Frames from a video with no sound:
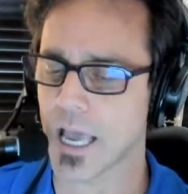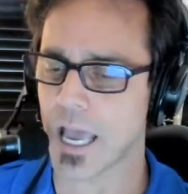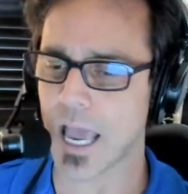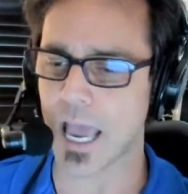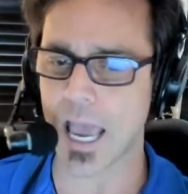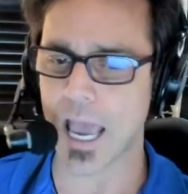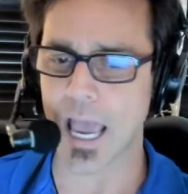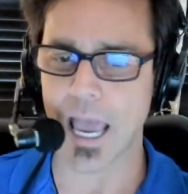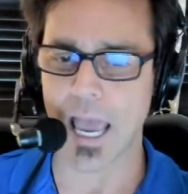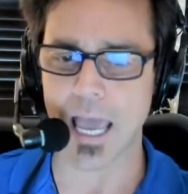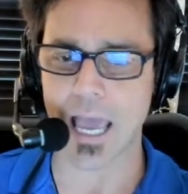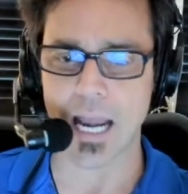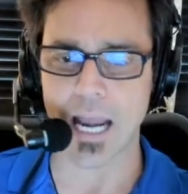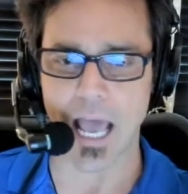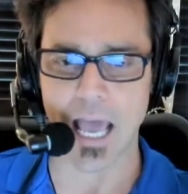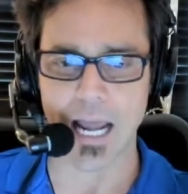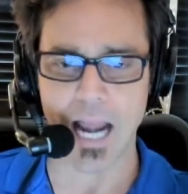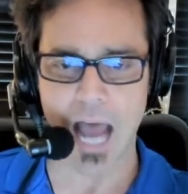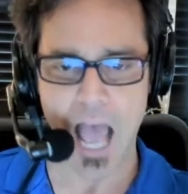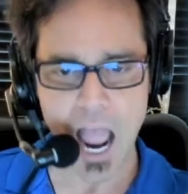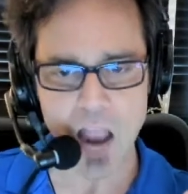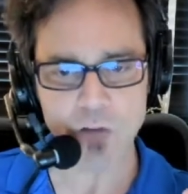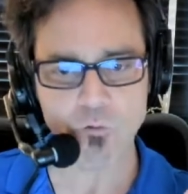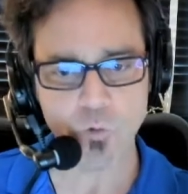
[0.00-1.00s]
And, and,
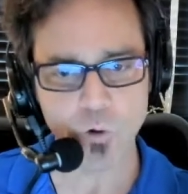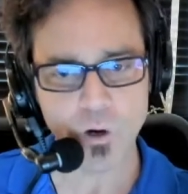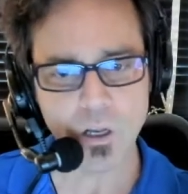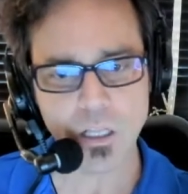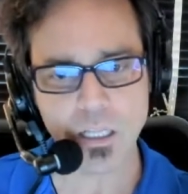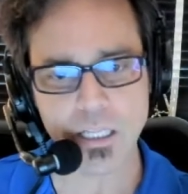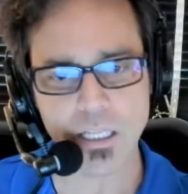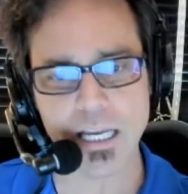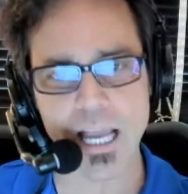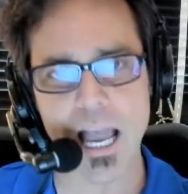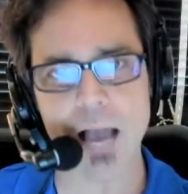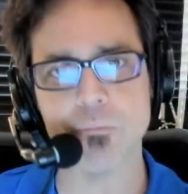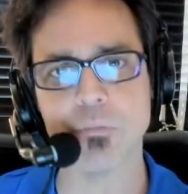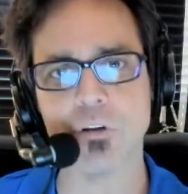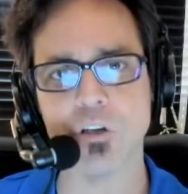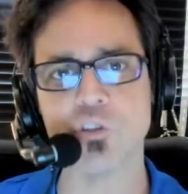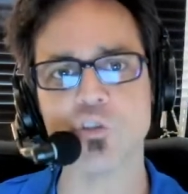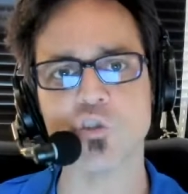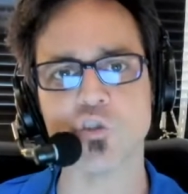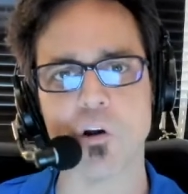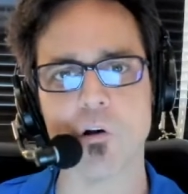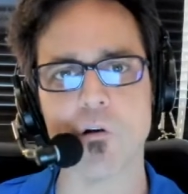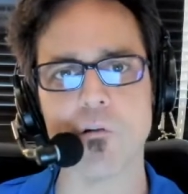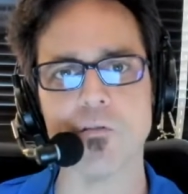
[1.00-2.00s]
and I really am
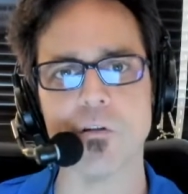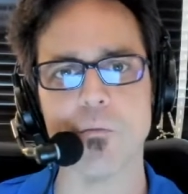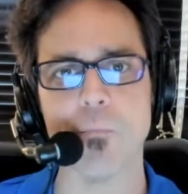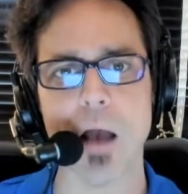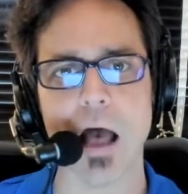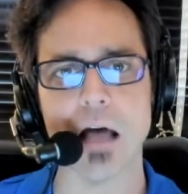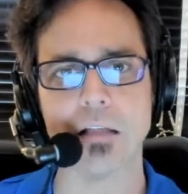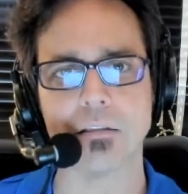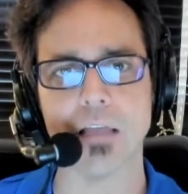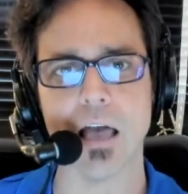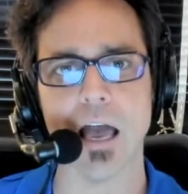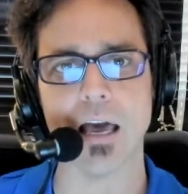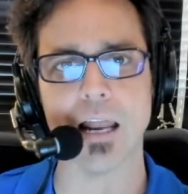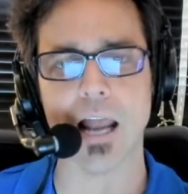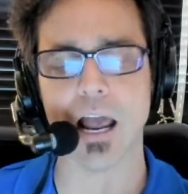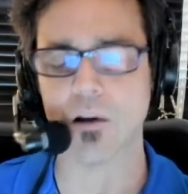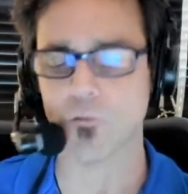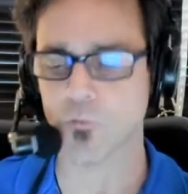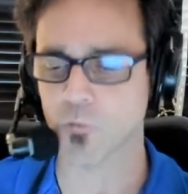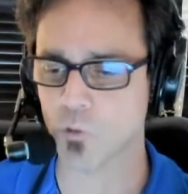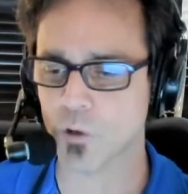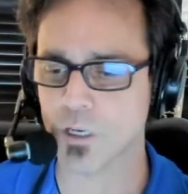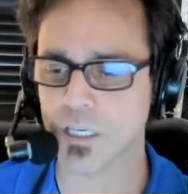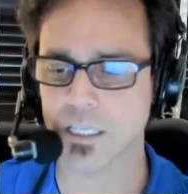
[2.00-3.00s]
concerned about that. I
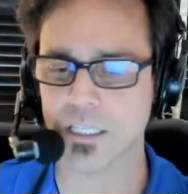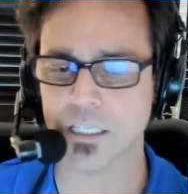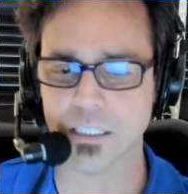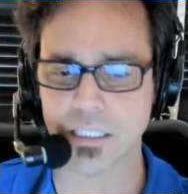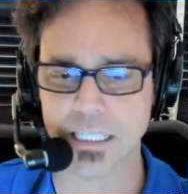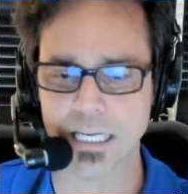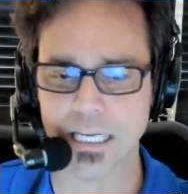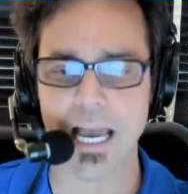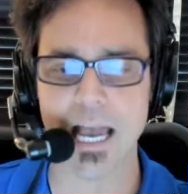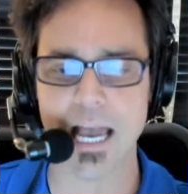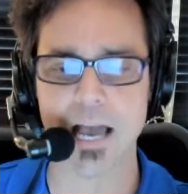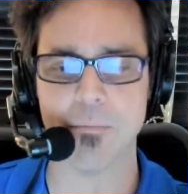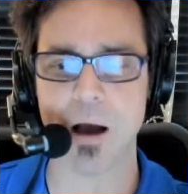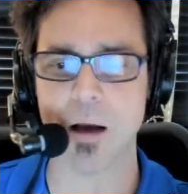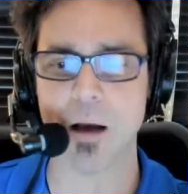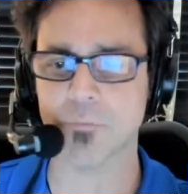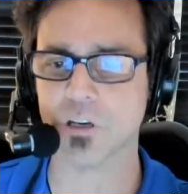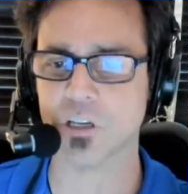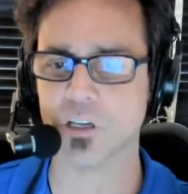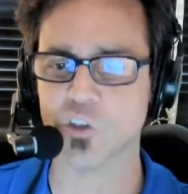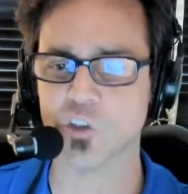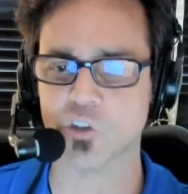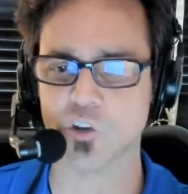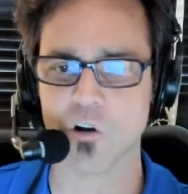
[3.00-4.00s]
really am. I'm
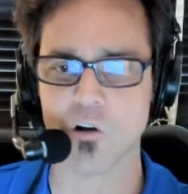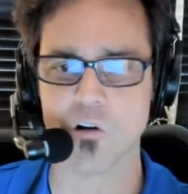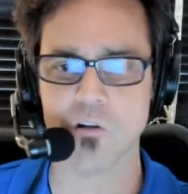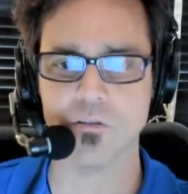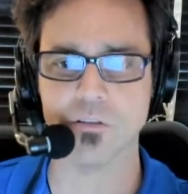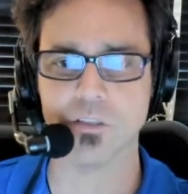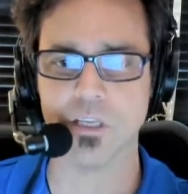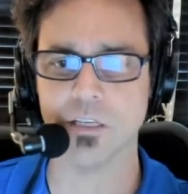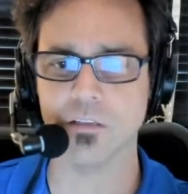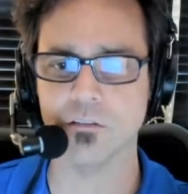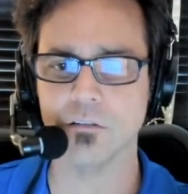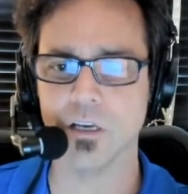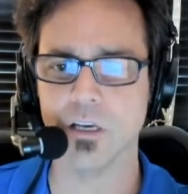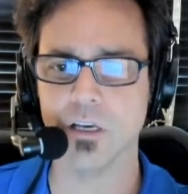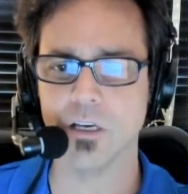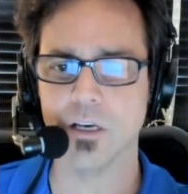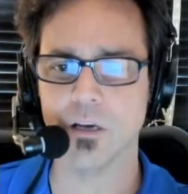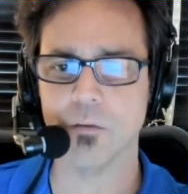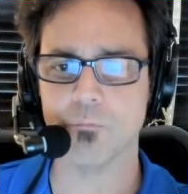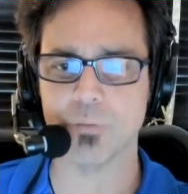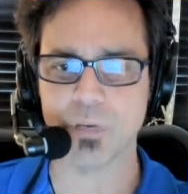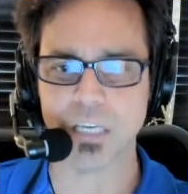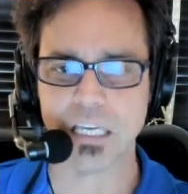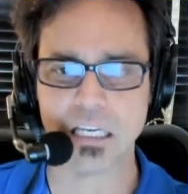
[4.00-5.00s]
concerned in
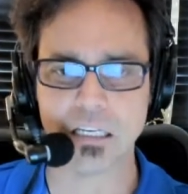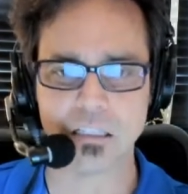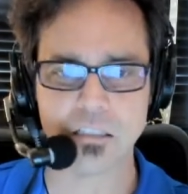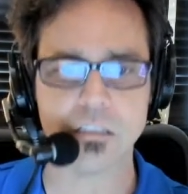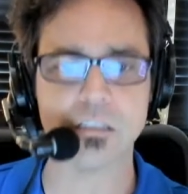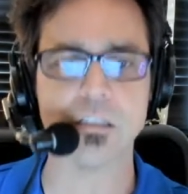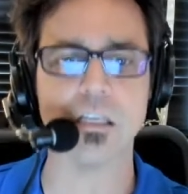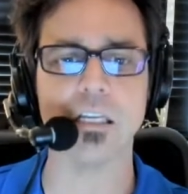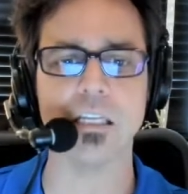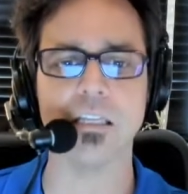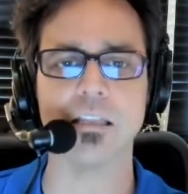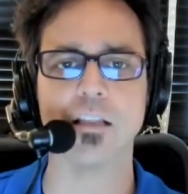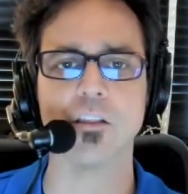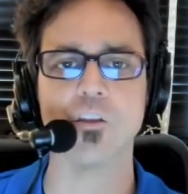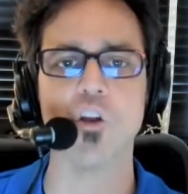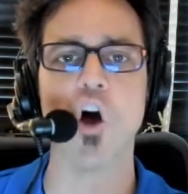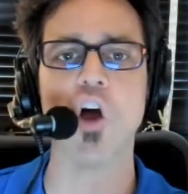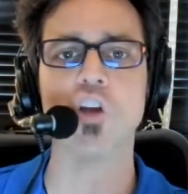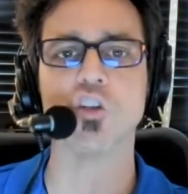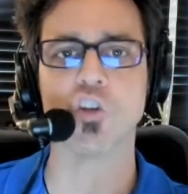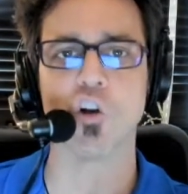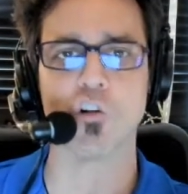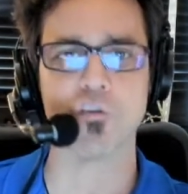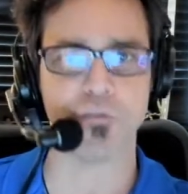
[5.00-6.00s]
being a city that
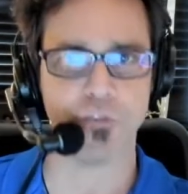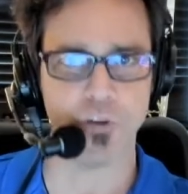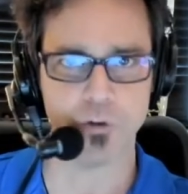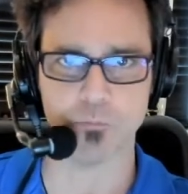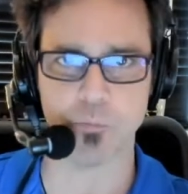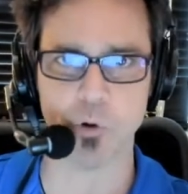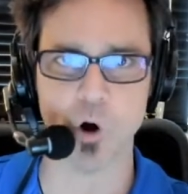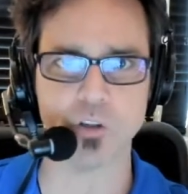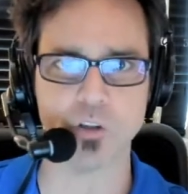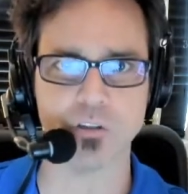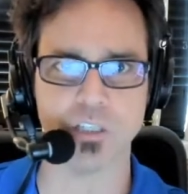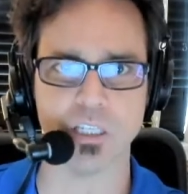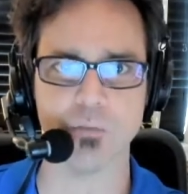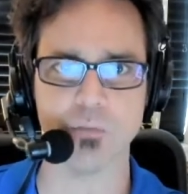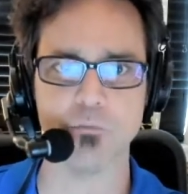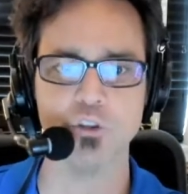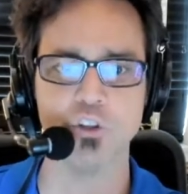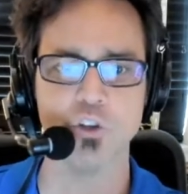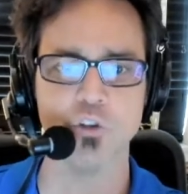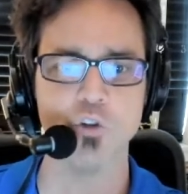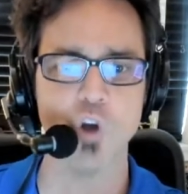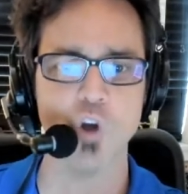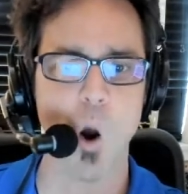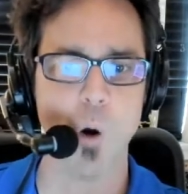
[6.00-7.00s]
lost our football team,
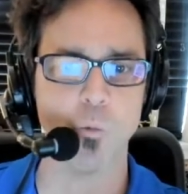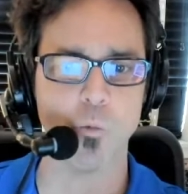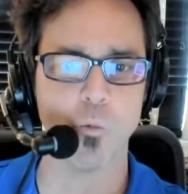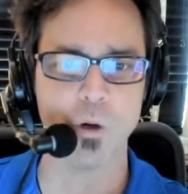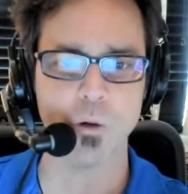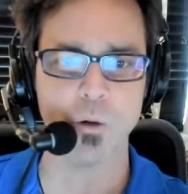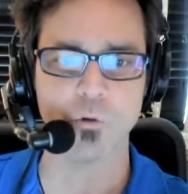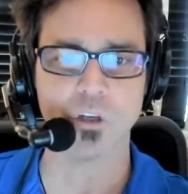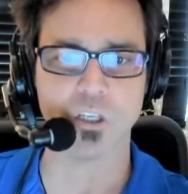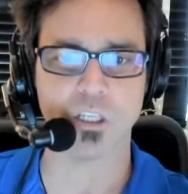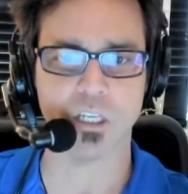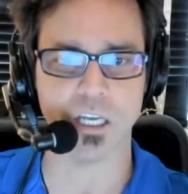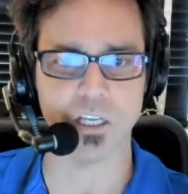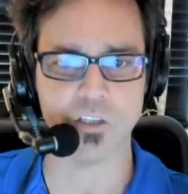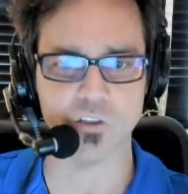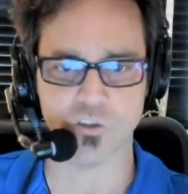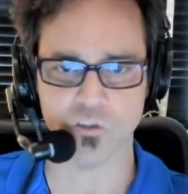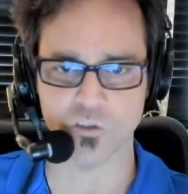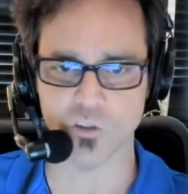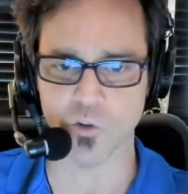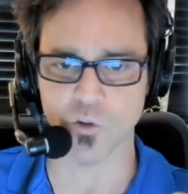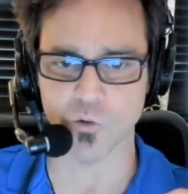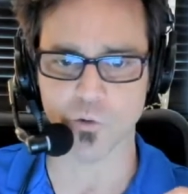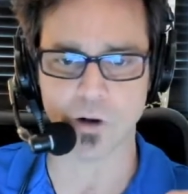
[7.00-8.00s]
as you know, when we were kids
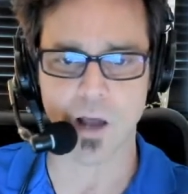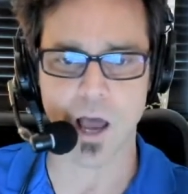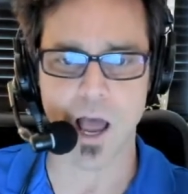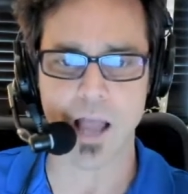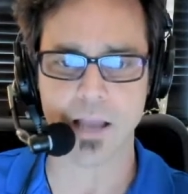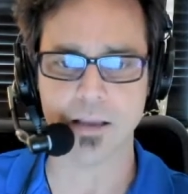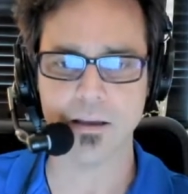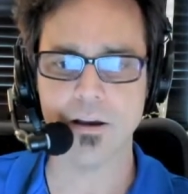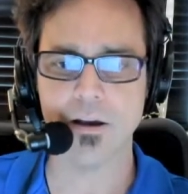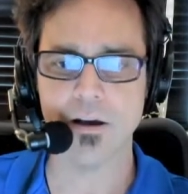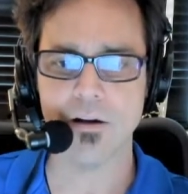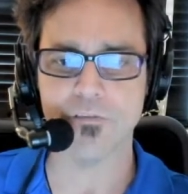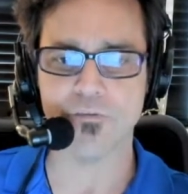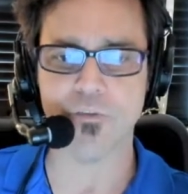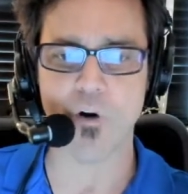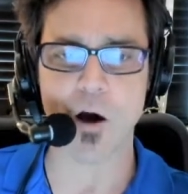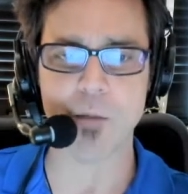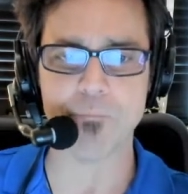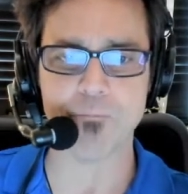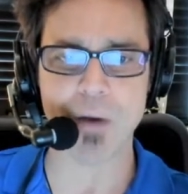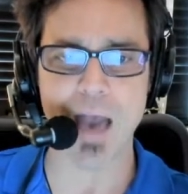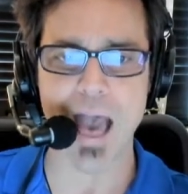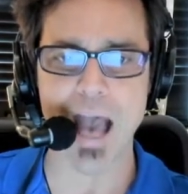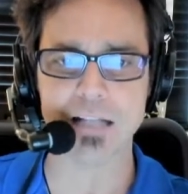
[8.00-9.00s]
and you and I
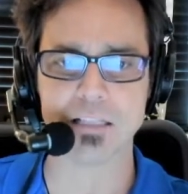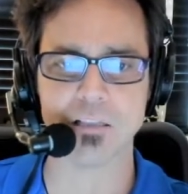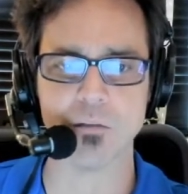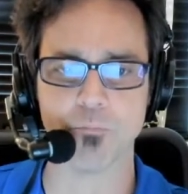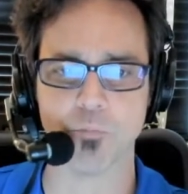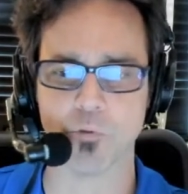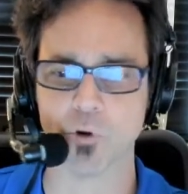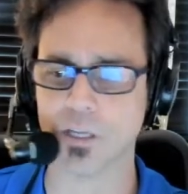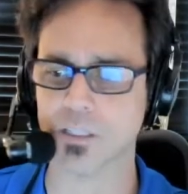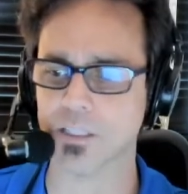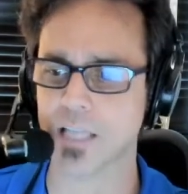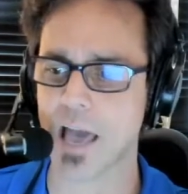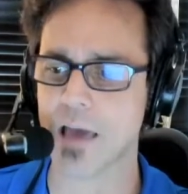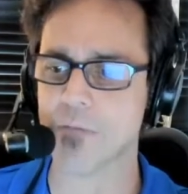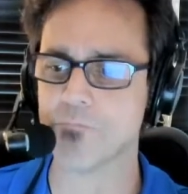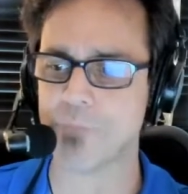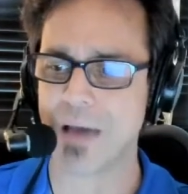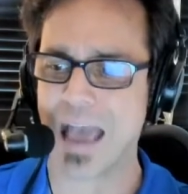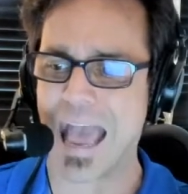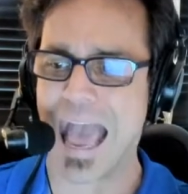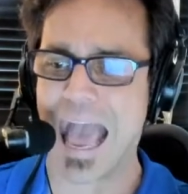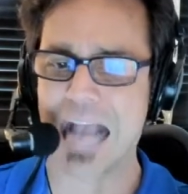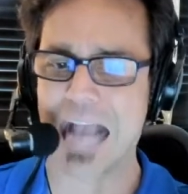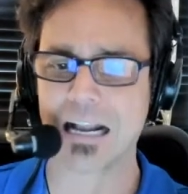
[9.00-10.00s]
fought back to bring that
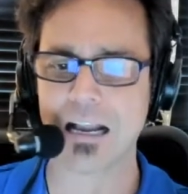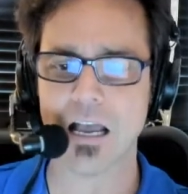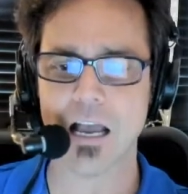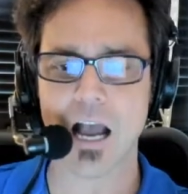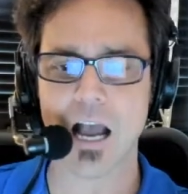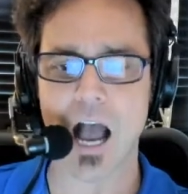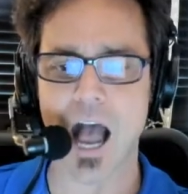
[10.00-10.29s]
back.